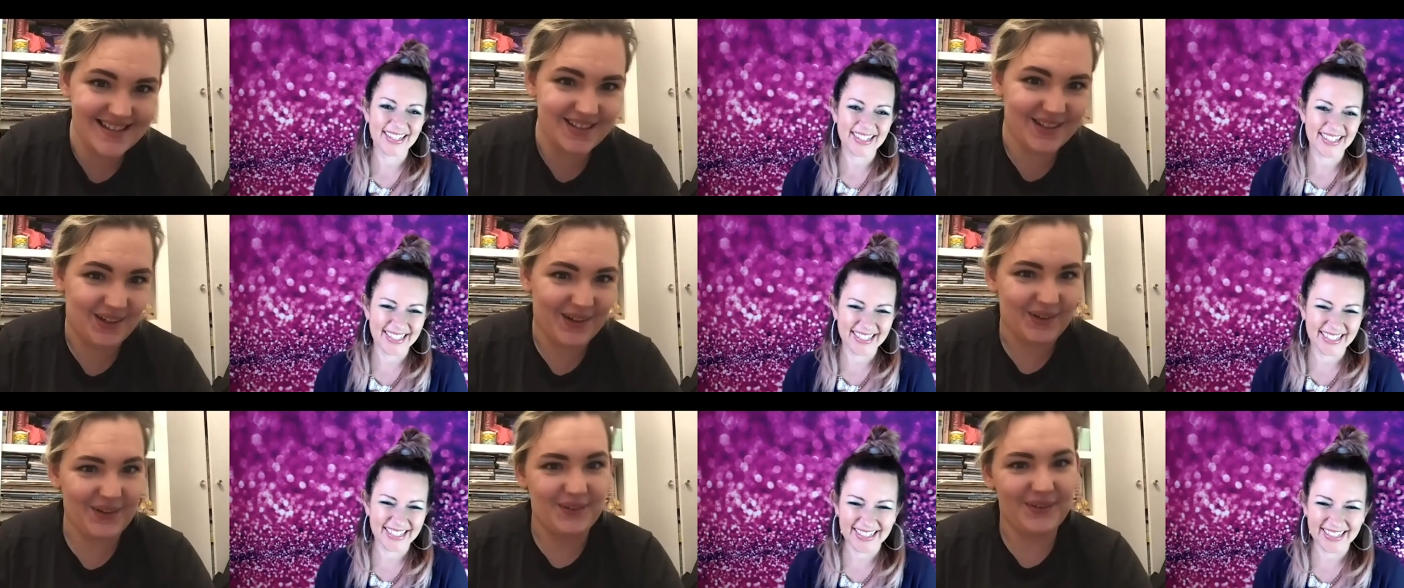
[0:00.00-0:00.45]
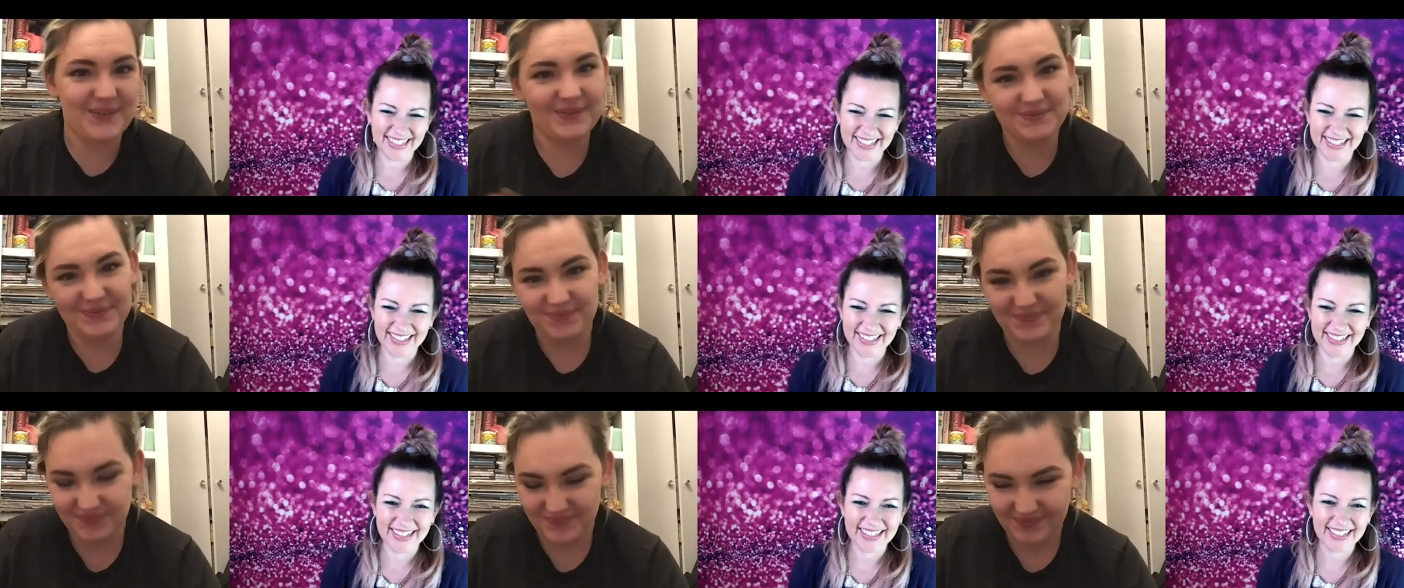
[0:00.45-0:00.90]
Speaker 1: So,
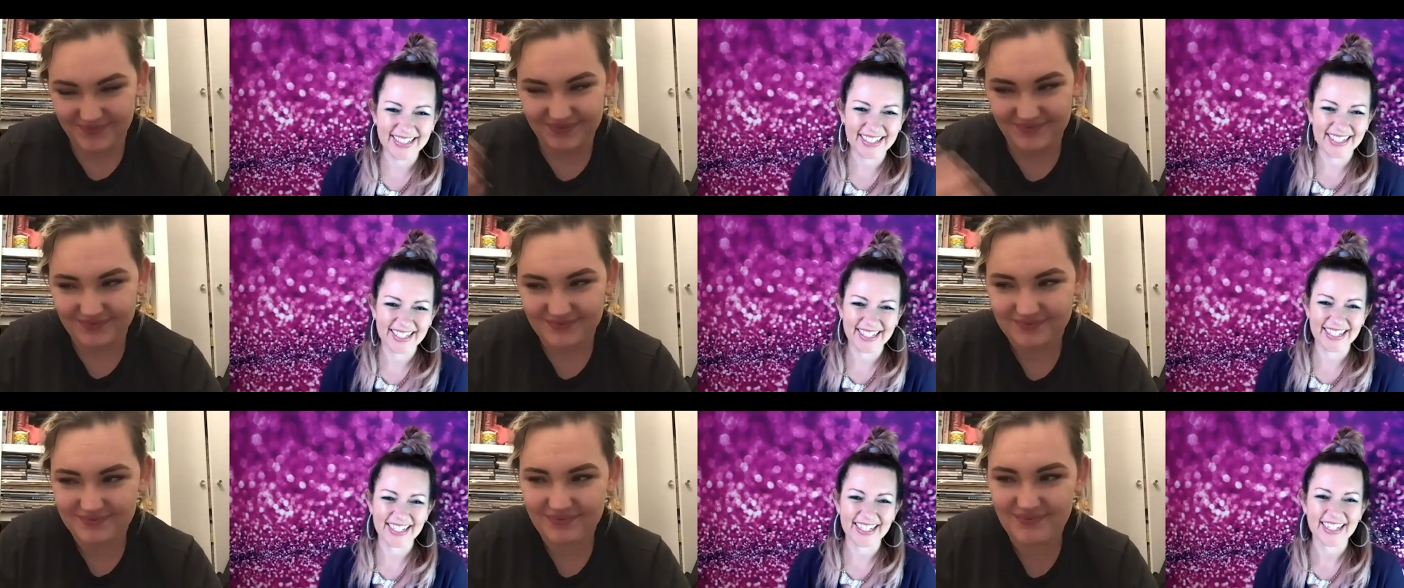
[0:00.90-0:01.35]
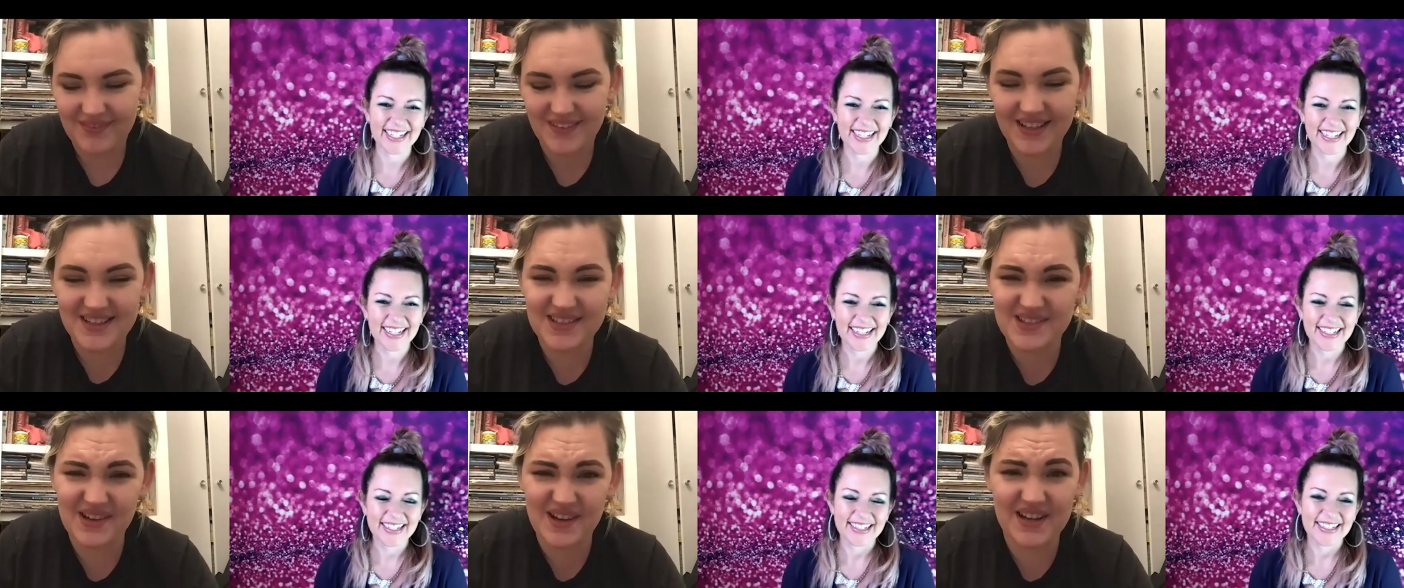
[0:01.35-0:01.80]

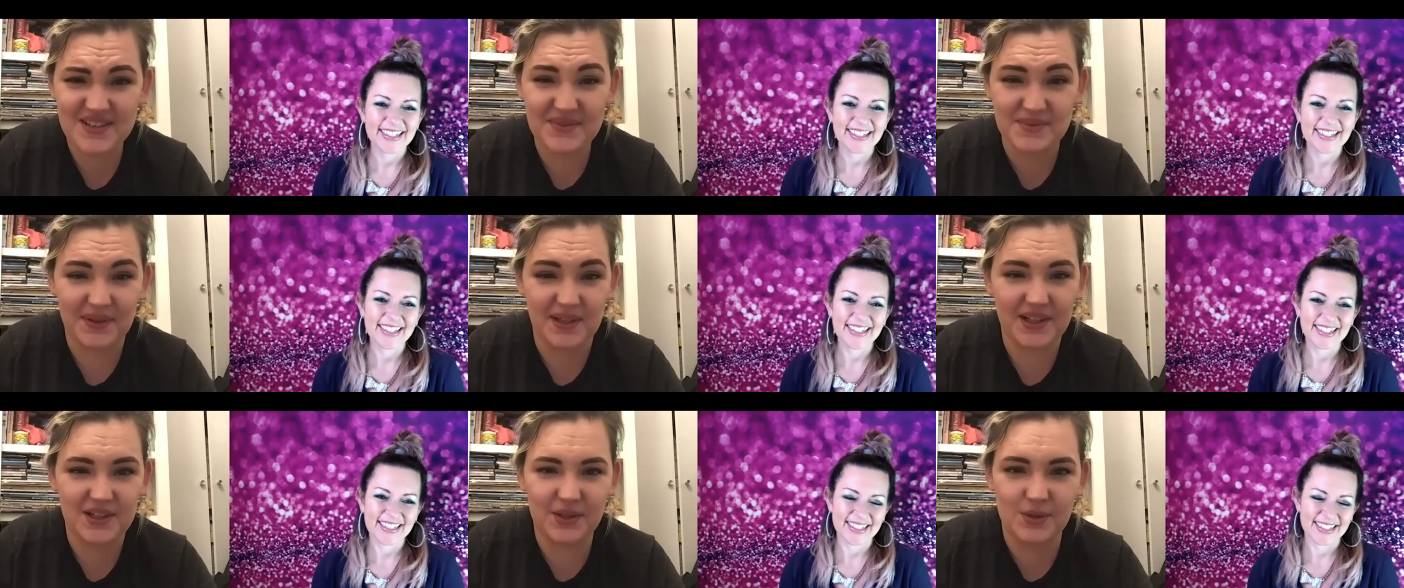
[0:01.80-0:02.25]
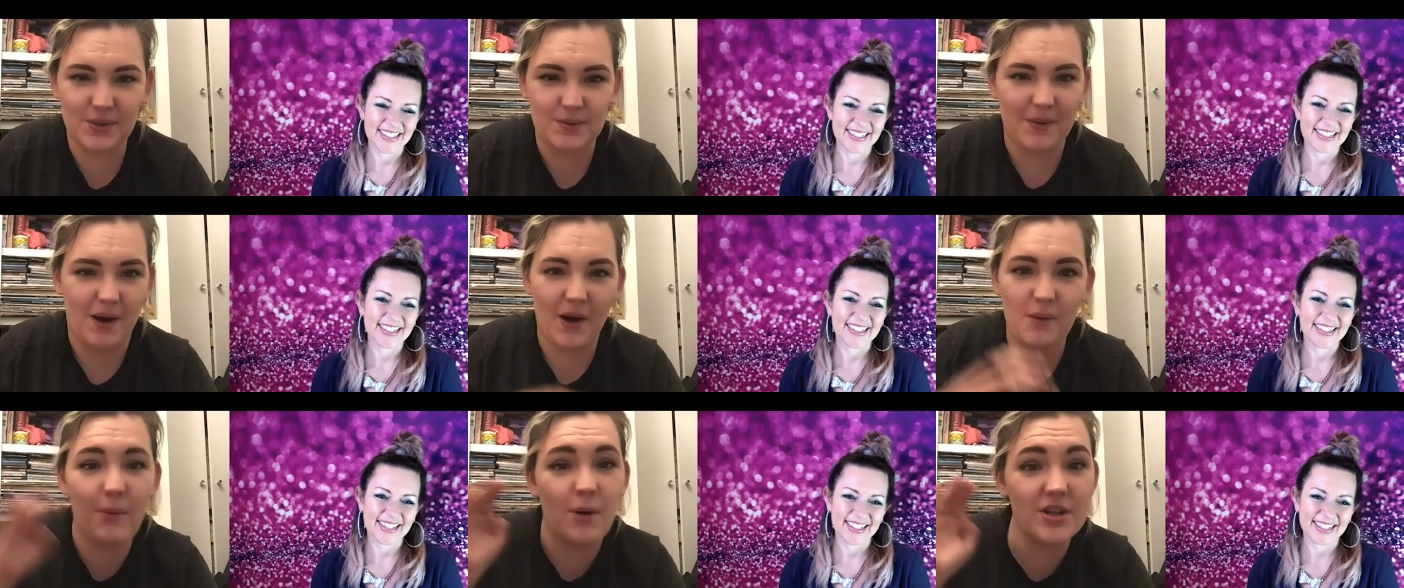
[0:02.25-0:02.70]
so yeah, it's really cool.
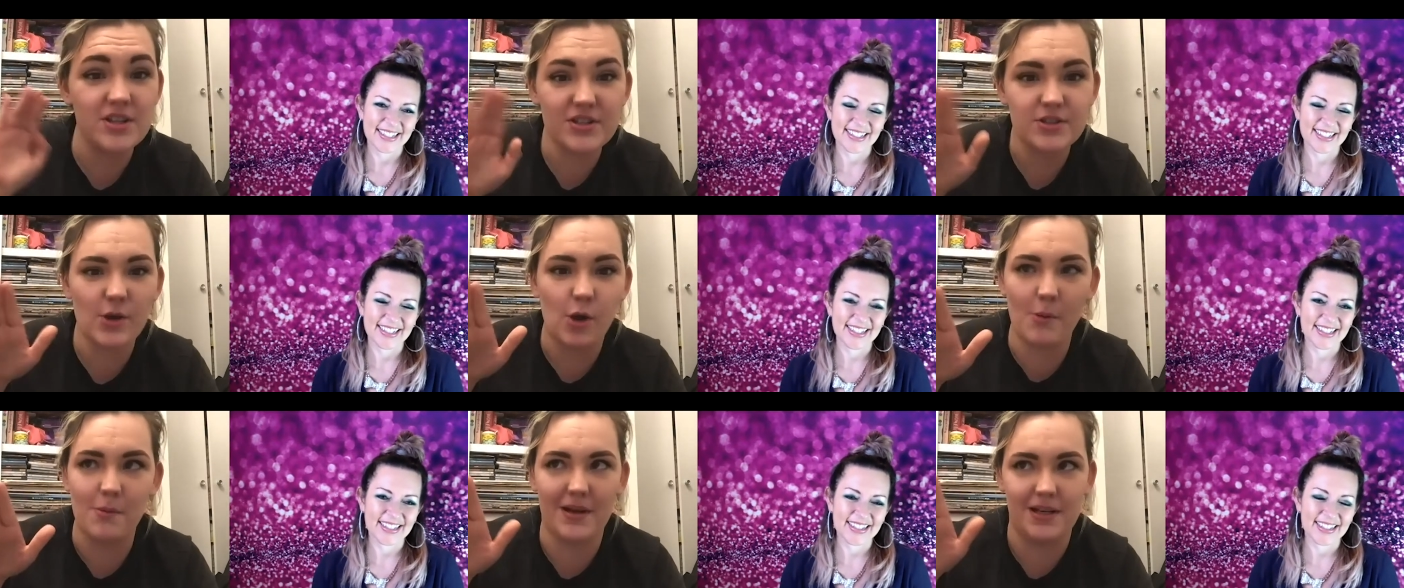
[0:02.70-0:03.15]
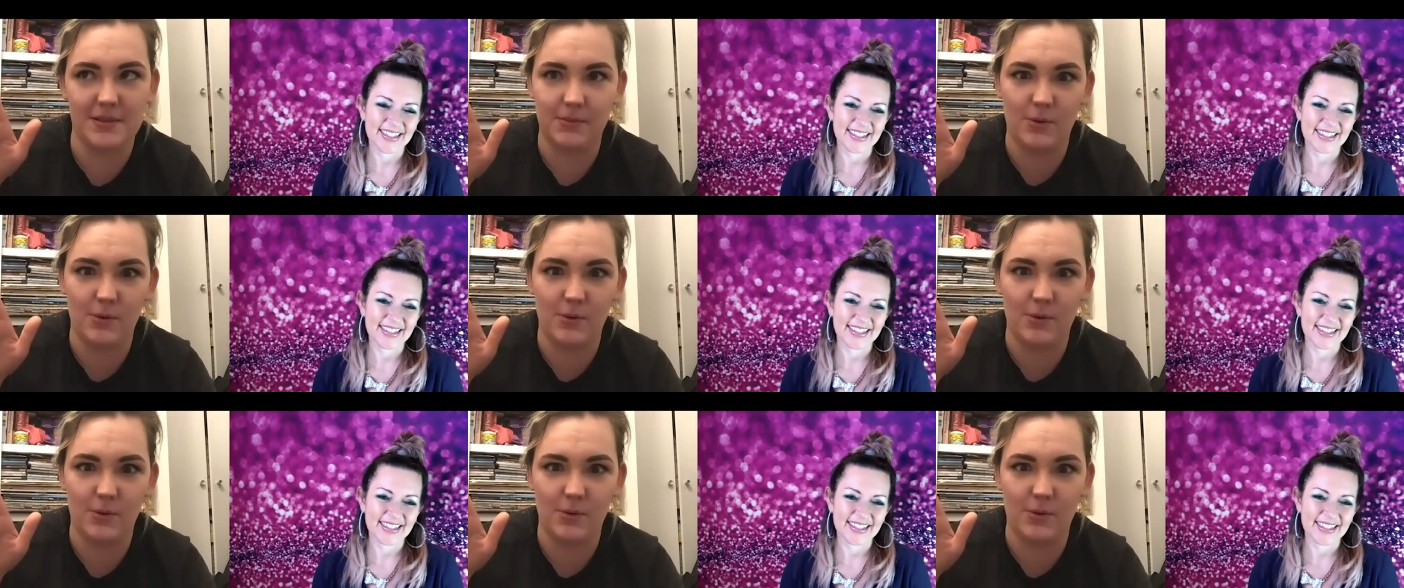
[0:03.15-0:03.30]
But I want so many